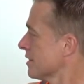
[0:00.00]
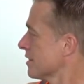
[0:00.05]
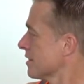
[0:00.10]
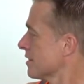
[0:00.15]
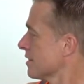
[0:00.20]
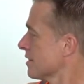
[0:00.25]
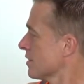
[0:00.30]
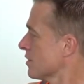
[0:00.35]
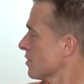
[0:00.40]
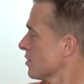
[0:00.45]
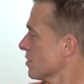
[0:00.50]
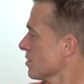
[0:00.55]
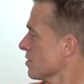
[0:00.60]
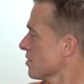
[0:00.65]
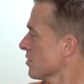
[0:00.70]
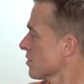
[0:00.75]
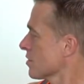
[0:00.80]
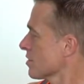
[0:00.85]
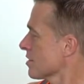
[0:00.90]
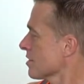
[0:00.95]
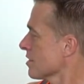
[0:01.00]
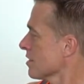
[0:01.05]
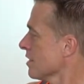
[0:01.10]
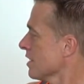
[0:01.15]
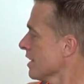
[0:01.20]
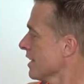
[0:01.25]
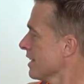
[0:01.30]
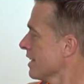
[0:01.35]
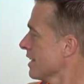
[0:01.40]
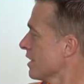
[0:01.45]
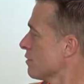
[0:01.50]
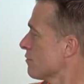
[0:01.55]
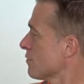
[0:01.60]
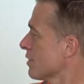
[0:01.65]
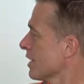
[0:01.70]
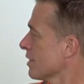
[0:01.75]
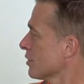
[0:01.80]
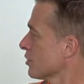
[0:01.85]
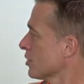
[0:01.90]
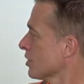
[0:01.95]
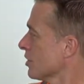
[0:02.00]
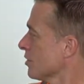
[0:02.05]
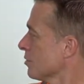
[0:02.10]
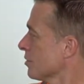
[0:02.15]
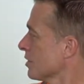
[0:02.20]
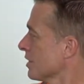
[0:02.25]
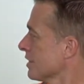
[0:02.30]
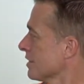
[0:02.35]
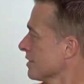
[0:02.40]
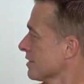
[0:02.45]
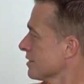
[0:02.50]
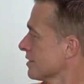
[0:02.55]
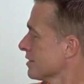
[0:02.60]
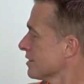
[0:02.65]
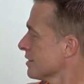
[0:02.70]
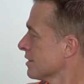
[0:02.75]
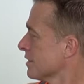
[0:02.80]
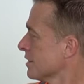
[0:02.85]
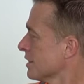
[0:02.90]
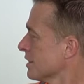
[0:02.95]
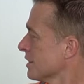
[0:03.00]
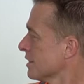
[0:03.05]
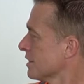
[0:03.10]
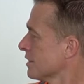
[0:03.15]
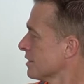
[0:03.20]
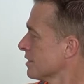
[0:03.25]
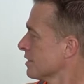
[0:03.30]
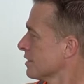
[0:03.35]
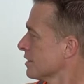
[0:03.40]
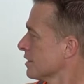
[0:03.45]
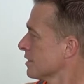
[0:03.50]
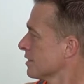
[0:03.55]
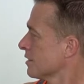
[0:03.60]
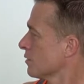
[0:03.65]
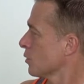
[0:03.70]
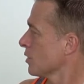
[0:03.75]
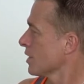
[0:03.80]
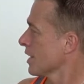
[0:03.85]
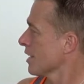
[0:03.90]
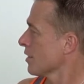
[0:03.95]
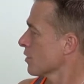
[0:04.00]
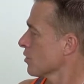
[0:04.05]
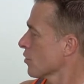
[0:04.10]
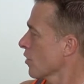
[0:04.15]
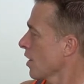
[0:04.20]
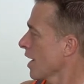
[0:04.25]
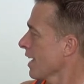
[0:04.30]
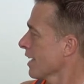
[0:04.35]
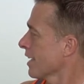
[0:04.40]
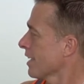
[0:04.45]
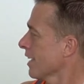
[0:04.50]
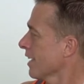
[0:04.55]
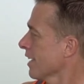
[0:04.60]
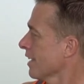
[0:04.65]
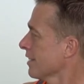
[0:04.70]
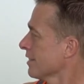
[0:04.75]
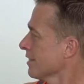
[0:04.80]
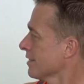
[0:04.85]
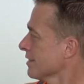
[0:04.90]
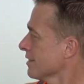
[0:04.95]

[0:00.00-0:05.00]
to just look slightly over our shoulder without cranking,